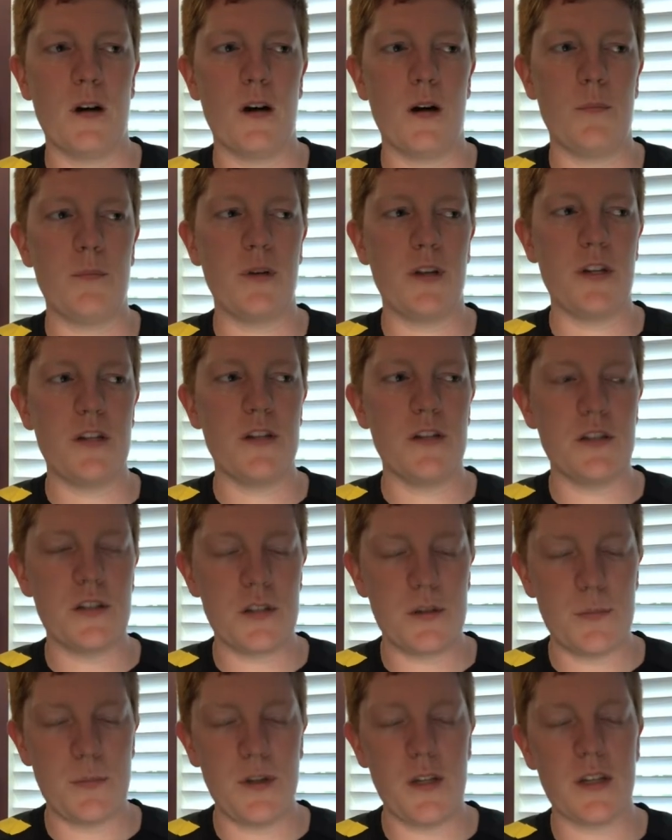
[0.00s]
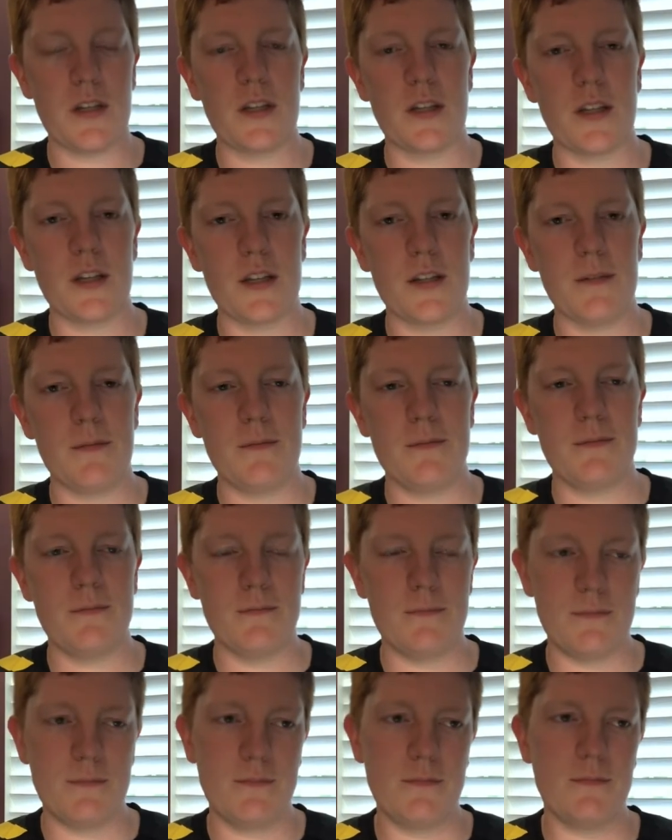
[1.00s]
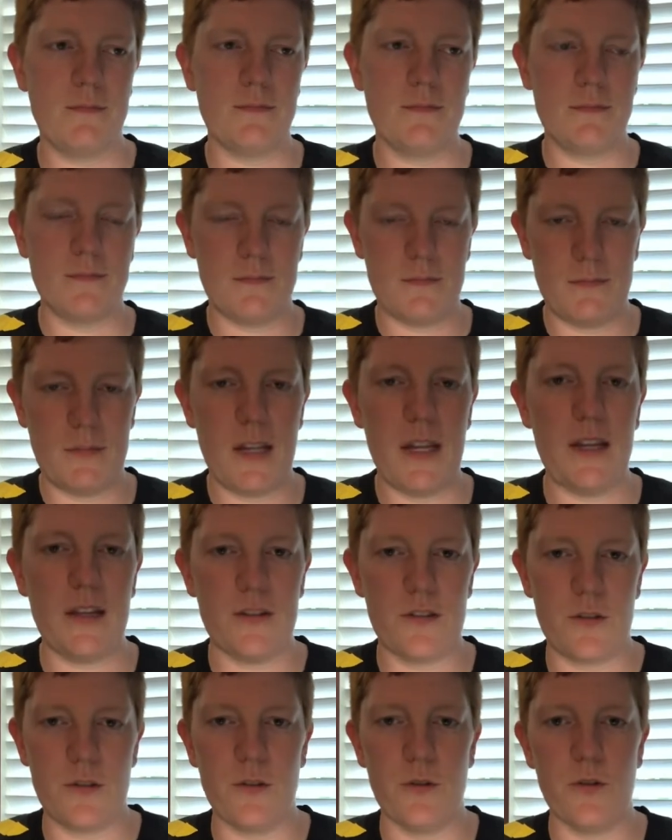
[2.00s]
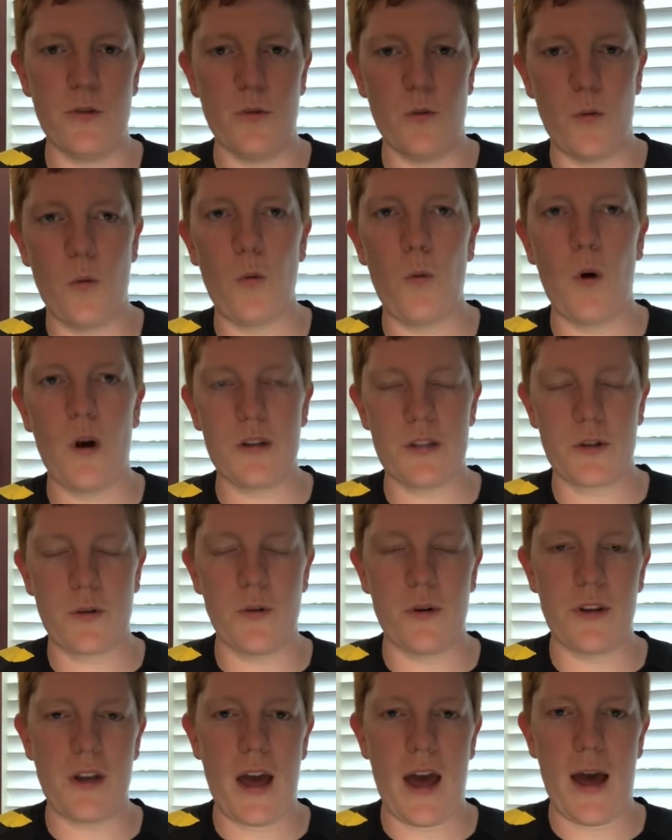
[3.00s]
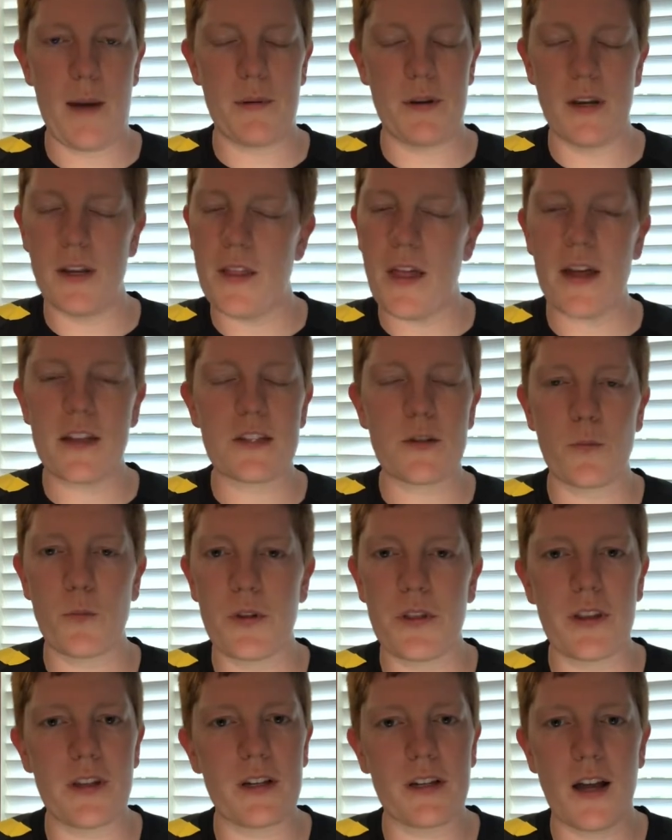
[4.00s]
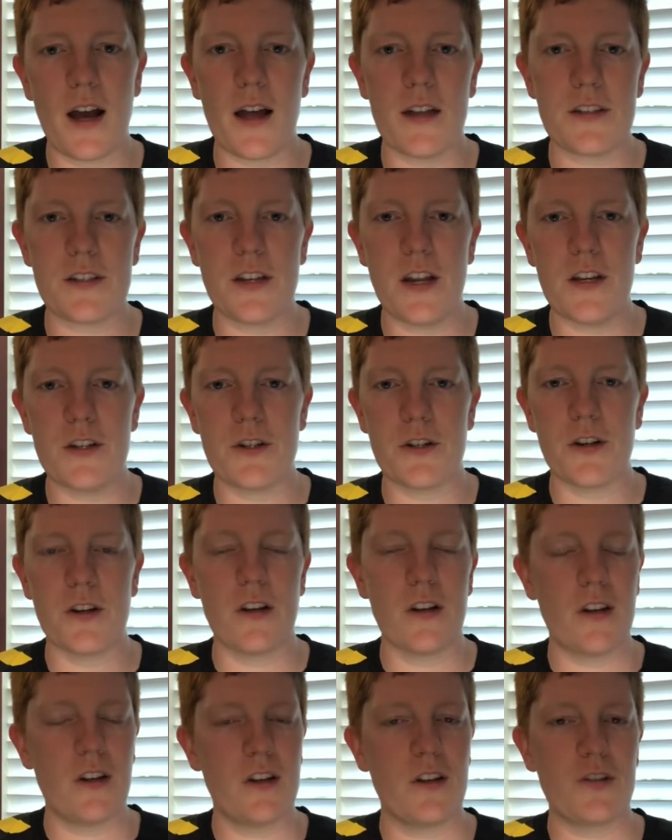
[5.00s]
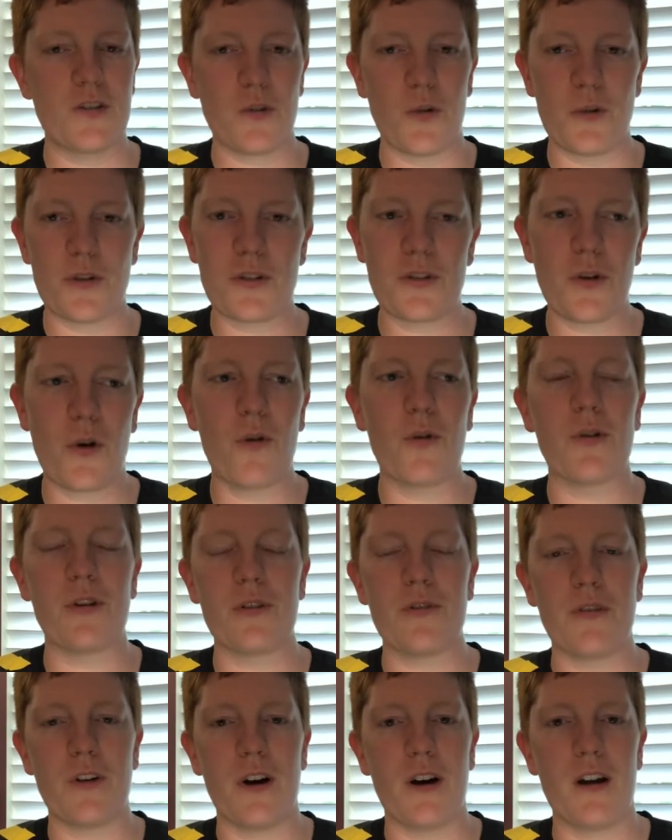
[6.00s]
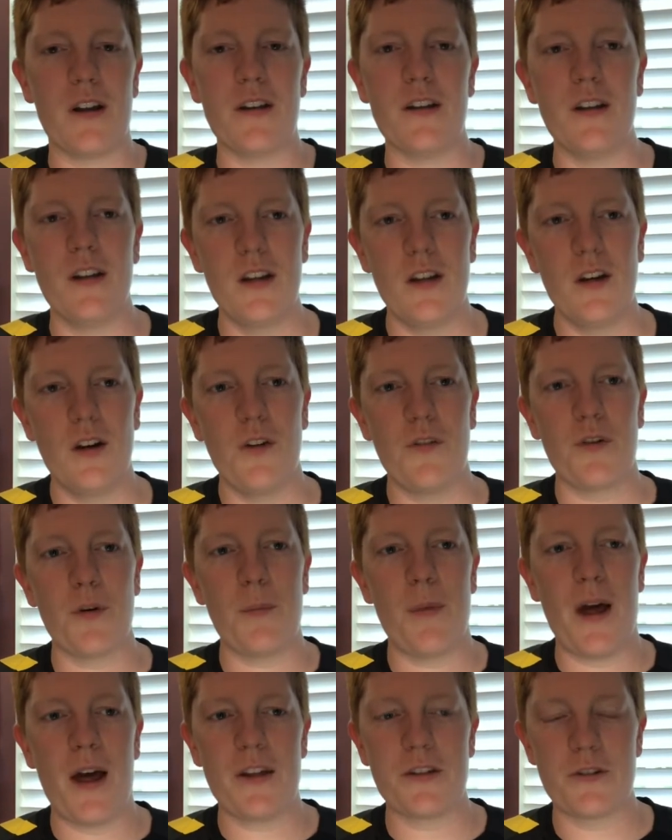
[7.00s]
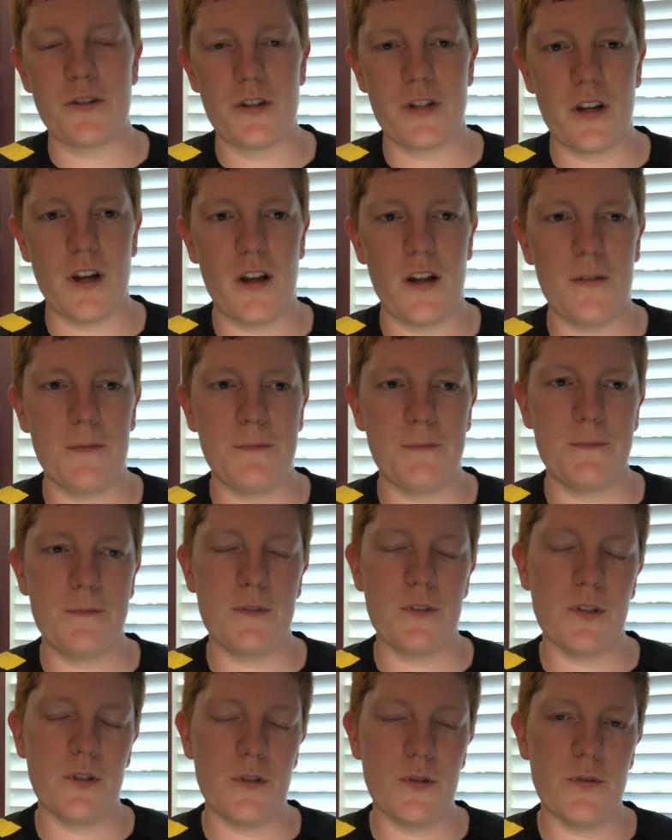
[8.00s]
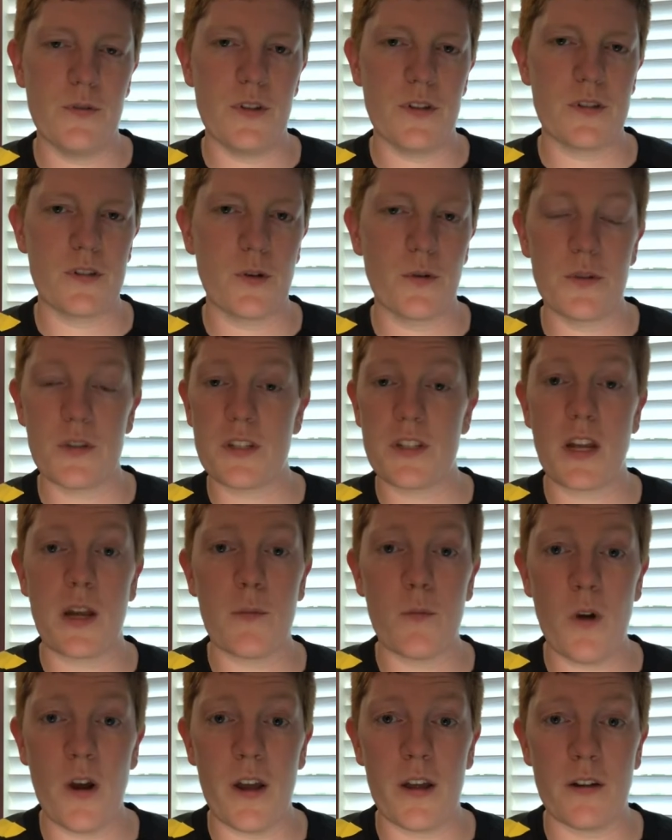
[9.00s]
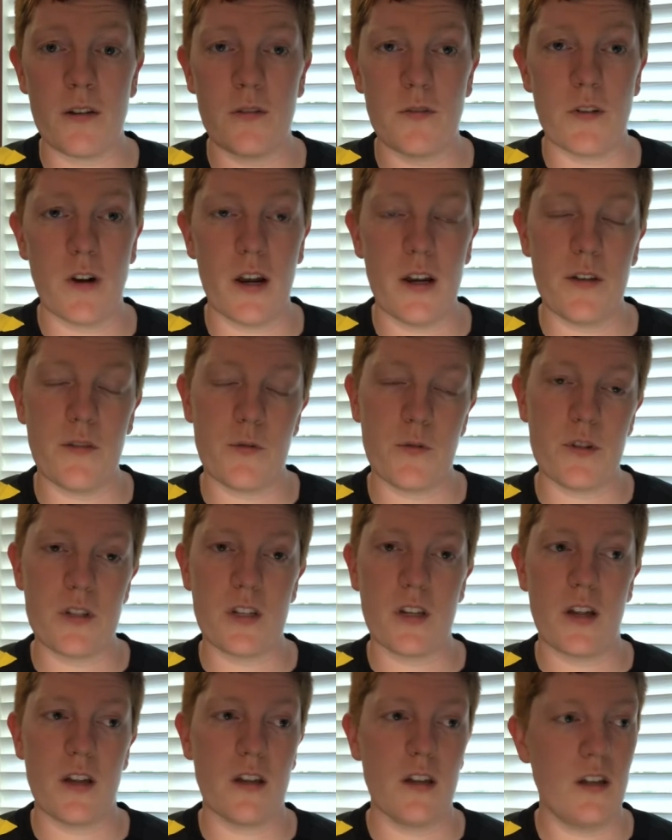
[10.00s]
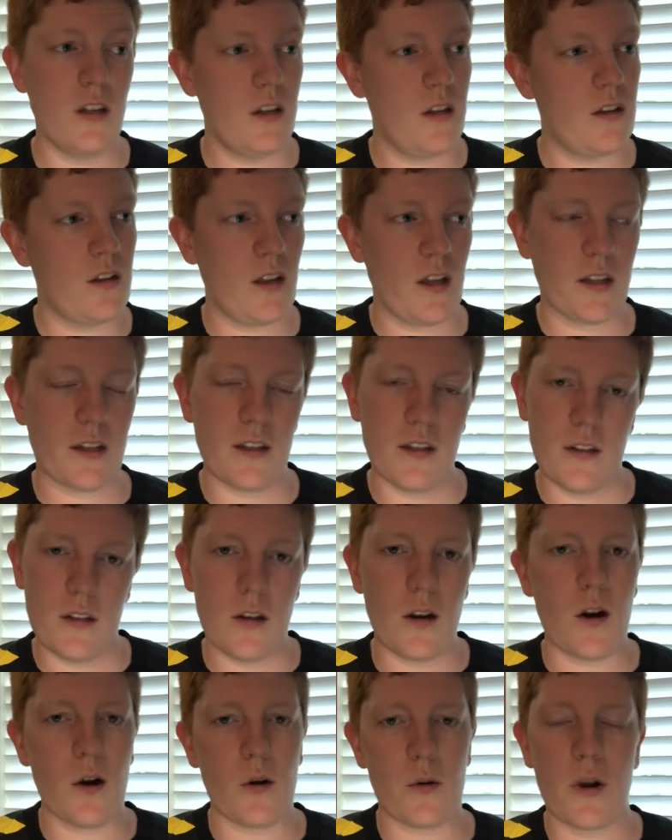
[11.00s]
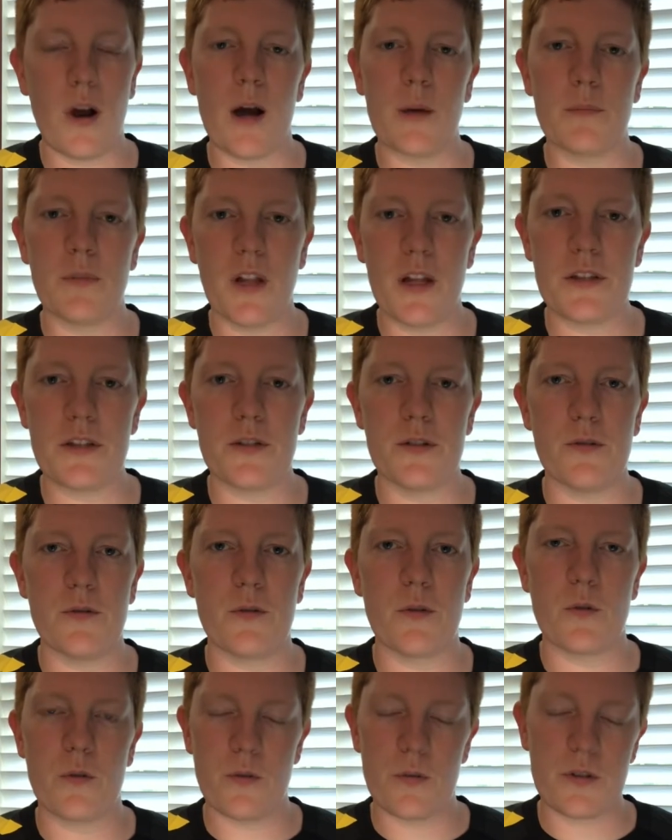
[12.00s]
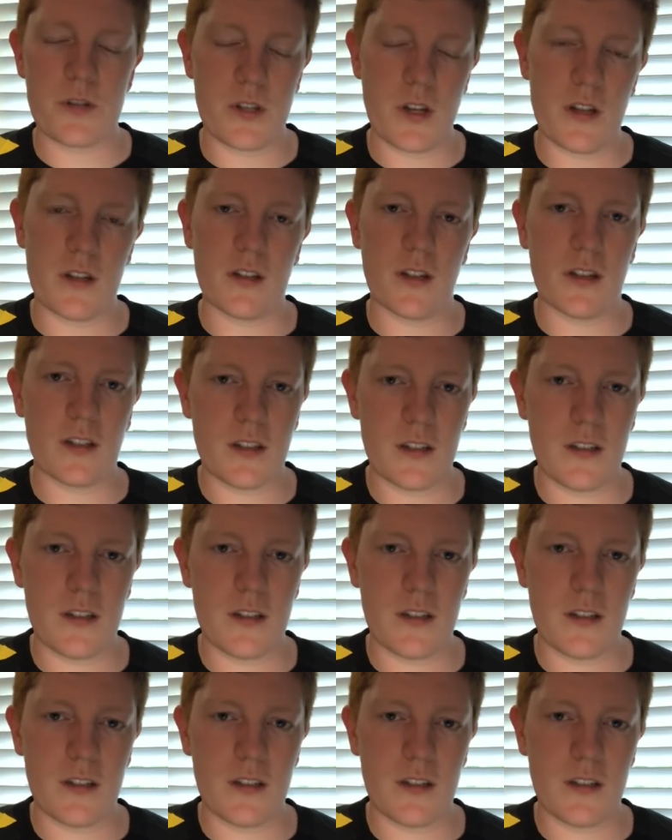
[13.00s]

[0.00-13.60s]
but he's speaking it into what's going to happen. And that's within God's nature, so it's totally fine for Pastor John to do this. So in the same way, right, if we say, like, oh, God bless you, we're saying, like,